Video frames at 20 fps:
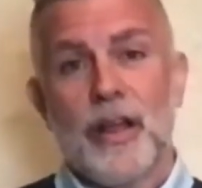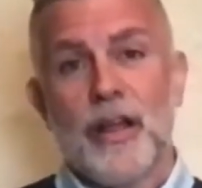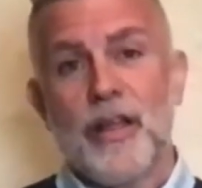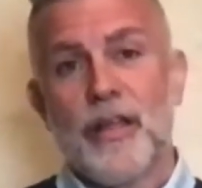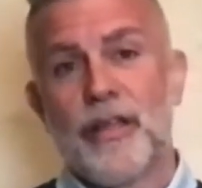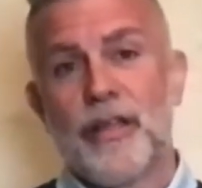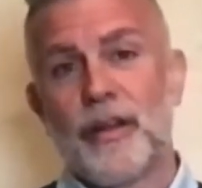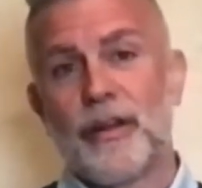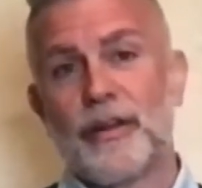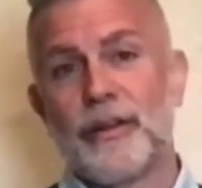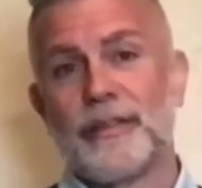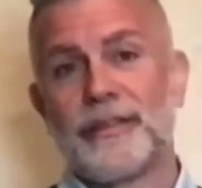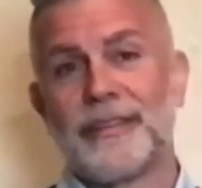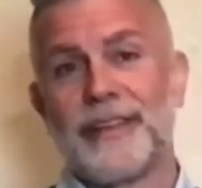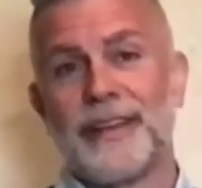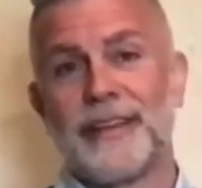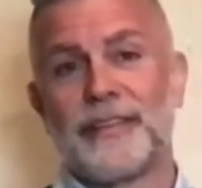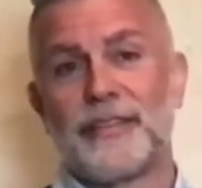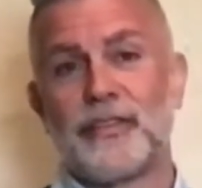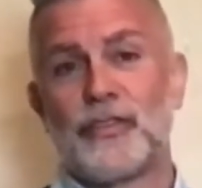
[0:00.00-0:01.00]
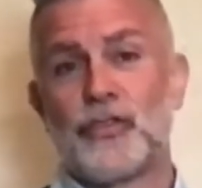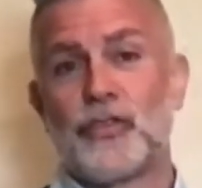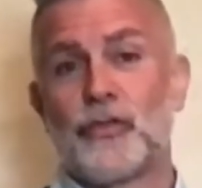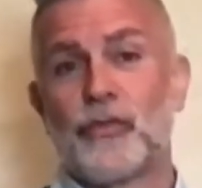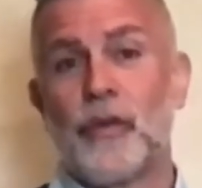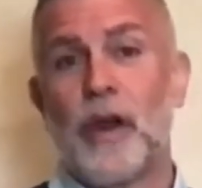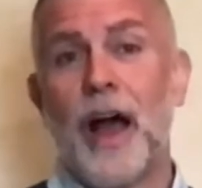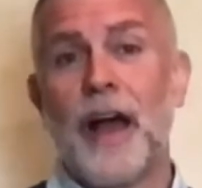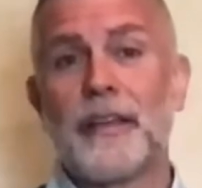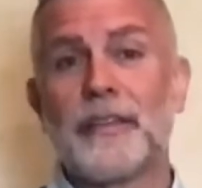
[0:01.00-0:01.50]
there's this
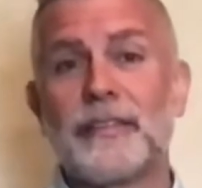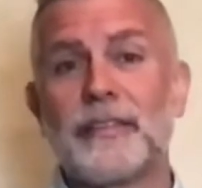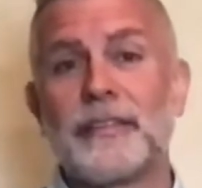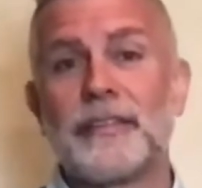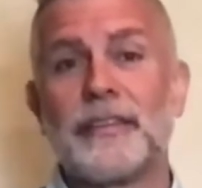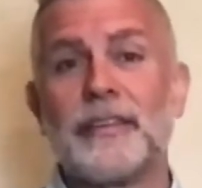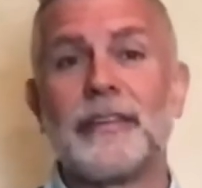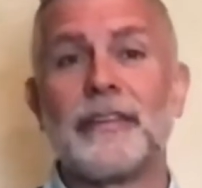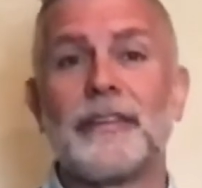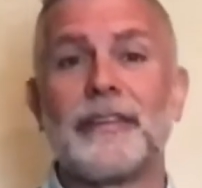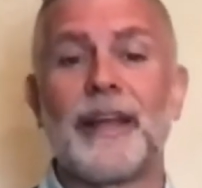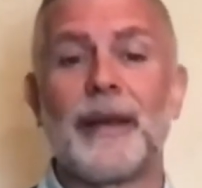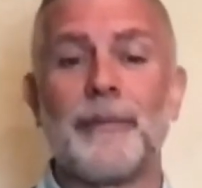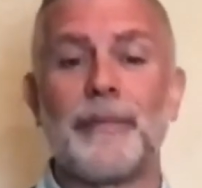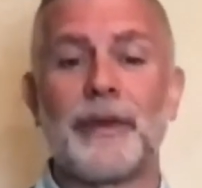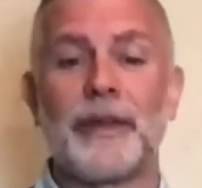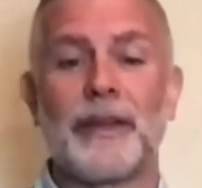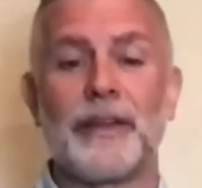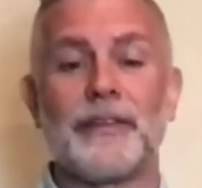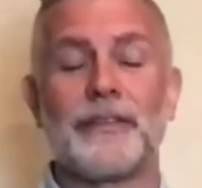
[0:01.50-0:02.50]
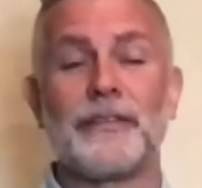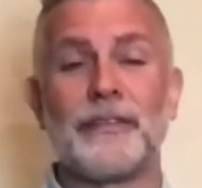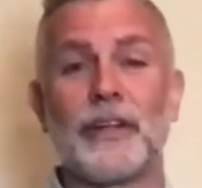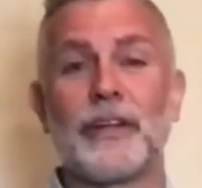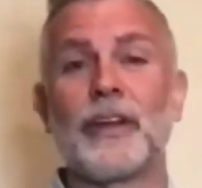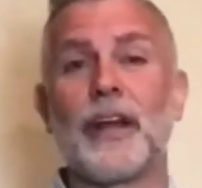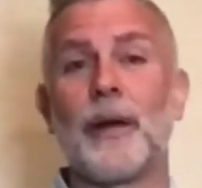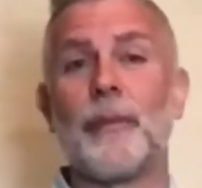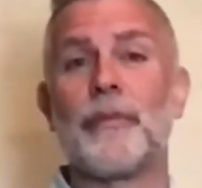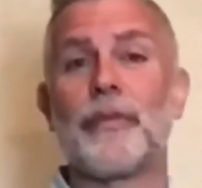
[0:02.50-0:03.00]
trust that begins to
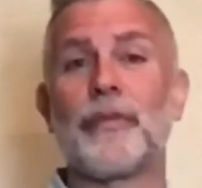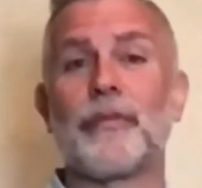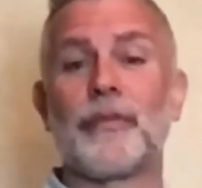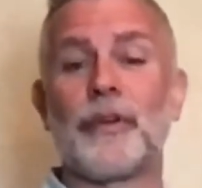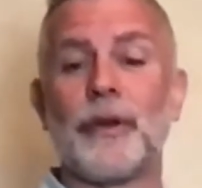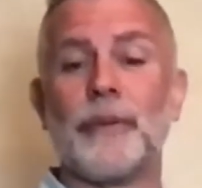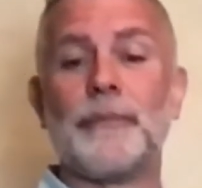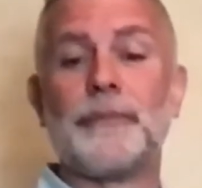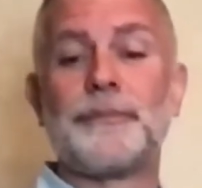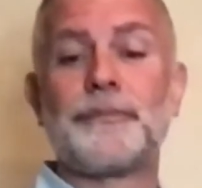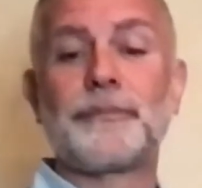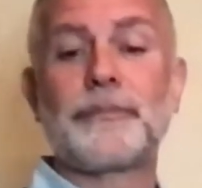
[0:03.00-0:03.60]
come through.